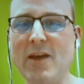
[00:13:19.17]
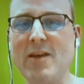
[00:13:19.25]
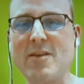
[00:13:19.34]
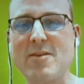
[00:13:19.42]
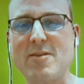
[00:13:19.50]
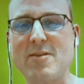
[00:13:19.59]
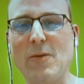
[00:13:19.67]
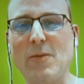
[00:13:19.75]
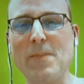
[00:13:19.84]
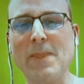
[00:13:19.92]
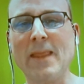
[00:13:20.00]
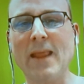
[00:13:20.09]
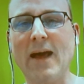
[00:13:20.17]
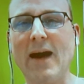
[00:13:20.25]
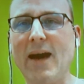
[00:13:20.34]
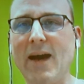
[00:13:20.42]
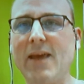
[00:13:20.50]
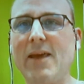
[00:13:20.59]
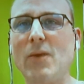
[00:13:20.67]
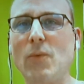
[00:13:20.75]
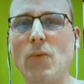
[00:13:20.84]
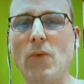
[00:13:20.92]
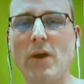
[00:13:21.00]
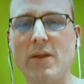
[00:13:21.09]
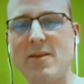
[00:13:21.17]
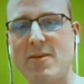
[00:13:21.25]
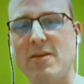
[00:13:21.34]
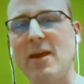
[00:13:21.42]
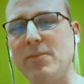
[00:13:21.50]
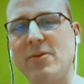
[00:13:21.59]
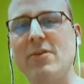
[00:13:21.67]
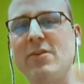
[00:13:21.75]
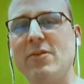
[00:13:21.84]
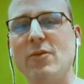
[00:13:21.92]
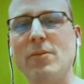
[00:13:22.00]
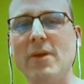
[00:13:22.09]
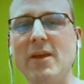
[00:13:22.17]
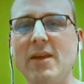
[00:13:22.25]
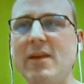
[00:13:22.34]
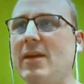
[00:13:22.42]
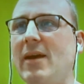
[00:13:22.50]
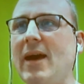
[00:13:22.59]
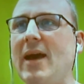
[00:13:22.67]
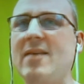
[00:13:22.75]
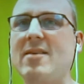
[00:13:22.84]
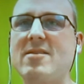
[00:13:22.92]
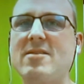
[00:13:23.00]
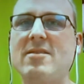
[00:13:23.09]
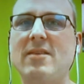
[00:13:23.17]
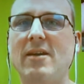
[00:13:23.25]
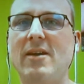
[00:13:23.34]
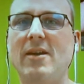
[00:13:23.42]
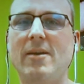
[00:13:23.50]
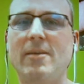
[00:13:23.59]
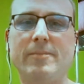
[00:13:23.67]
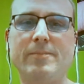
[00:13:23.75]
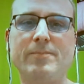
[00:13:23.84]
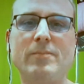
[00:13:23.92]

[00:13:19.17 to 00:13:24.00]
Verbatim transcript: So I want this adapter to be as um,